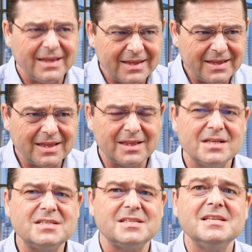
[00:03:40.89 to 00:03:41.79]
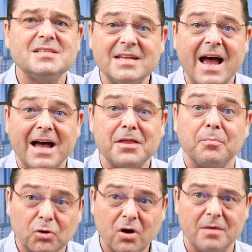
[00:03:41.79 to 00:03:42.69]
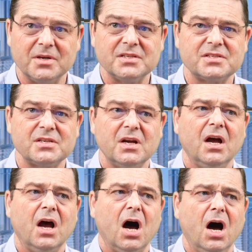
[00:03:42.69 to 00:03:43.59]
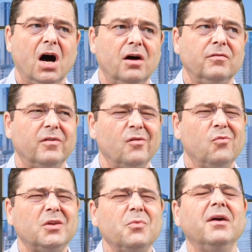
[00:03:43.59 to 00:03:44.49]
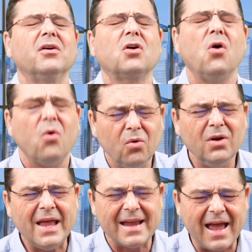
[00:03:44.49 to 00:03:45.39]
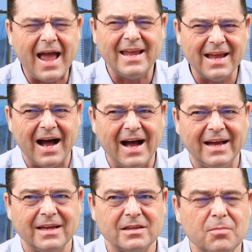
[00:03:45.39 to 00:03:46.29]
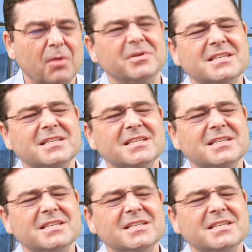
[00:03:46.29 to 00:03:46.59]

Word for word: This is now the promise of what we're calling AI at the moment.